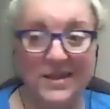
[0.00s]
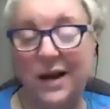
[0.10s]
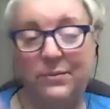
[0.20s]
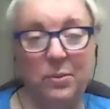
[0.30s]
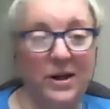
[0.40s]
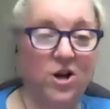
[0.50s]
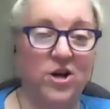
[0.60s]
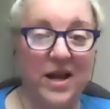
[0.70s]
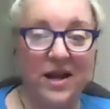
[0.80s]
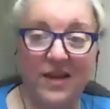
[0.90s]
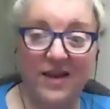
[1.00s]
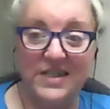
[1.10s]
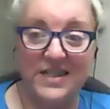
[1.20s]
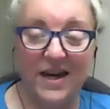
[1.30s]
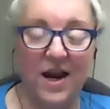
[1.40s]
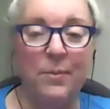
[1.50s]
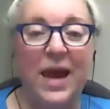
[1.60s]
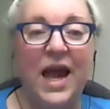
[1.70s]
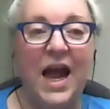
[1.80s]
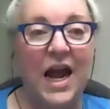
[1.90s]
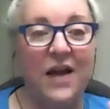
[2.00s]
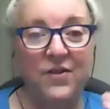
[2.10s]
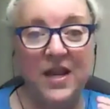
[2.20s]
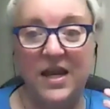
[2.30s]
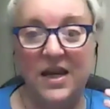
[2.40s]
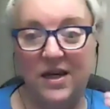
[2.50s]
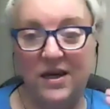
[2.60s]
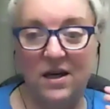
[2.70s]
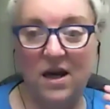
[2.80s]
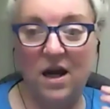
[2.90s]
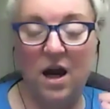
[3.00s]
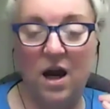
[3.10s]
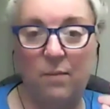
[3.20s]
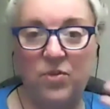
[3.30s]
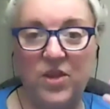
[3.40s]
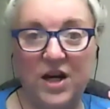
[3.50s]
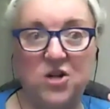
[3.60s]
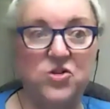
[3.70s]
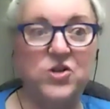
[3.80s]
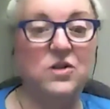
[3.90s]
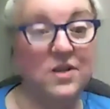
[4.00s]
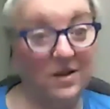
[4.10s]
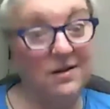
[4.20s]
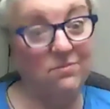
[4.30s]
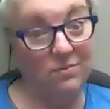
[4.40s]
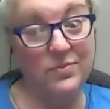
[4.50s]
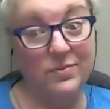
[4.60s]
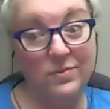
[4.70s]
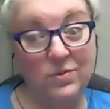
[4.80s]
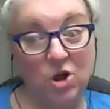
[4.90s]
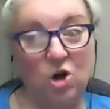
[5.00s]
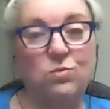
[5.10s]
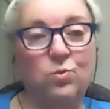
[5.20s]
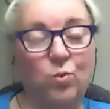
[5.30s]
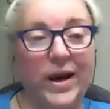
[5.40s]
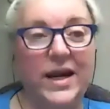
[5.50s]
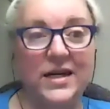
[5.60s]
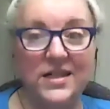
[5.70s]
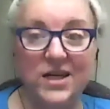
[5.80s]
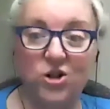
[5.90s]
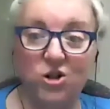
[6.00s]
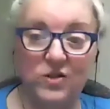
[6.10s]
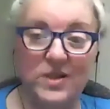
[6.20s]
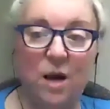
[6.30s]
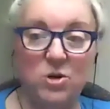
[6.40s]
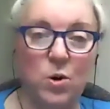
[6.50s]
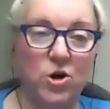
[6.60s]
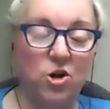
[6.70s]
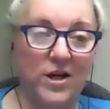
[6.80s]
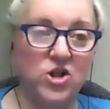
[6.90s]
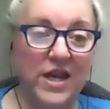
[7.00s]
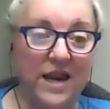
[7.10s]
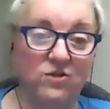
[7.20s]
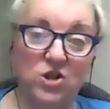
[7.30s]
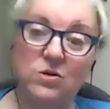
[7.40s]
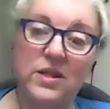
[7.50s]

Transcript: time, depending on how they have it set up. And then um, there's the you know waiting until you see how much work you actually have to do yeah.